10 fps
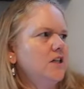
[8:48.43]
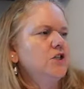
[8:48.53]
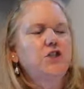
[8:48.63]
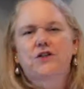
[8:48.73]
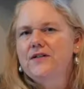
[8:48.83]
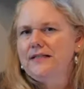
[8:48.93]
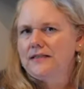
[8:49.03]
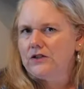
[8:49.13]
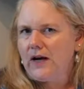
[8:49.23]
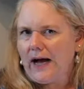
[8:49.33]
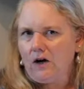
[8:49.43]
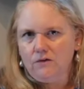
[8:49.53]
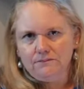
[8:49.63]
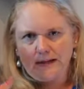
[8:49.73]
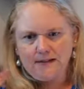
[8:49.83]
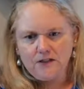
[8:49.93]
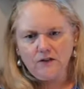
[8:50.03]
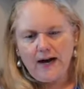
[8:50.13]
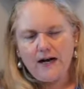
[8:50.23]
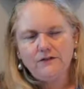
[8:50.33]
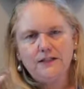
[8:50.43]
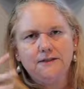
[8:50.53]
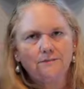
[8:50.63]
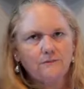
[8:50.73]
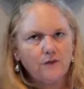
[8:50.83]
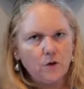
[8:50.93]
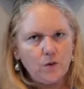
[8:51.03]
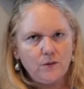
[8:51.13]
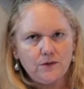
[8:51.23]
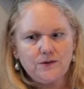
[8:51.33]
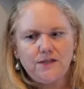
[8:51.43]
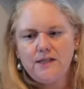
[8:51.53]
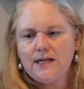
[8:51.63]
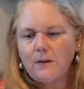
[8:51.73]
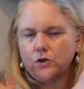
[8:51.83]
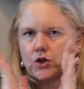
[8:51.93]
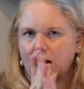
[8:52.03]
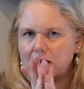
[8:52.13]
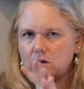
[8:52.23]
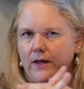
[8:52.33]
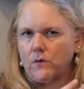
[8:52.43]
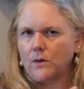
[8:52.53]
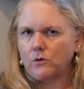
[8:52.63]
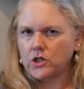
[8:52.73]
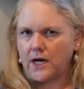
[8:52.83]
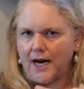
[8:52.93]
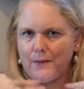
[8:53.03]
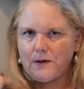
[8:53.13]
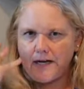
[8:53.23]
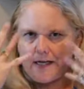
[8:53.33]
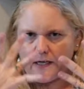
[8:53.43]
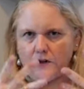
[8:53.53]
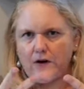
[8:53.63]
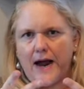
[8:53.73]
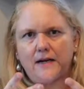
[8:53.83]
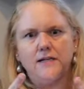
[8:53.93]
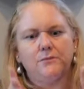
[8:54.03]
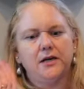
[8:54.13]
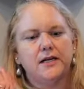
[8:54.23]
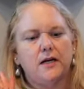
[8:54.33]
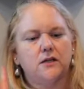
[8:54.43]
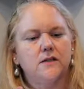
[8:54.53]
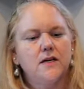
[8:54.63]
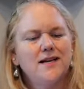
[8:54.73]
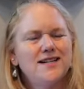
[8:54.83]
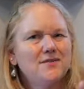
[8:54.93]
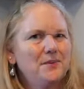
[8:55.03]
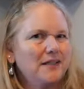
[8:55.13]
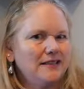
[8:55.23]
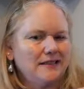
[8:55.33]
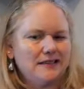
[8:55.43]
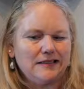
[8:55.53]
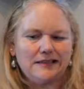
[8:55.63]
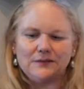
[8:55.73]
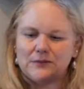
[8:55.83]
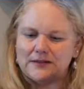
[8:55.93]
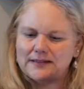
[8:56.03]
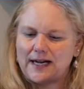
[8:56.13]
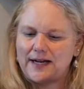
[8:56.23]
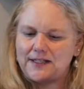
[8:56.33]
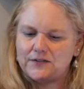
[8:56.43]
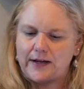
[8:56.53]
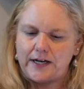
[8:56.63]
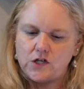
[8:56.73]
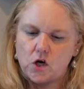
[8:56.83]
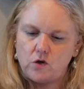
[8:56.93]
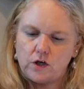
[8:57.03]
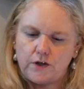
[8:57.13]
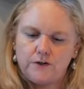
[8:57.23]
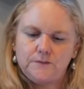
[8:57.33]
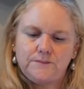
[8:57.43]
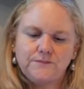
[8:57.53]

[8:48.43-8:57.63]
Jury's still out. I still have it. We will see. I will try it like one more time when I get another acne breakout, but it was kind of a no-go.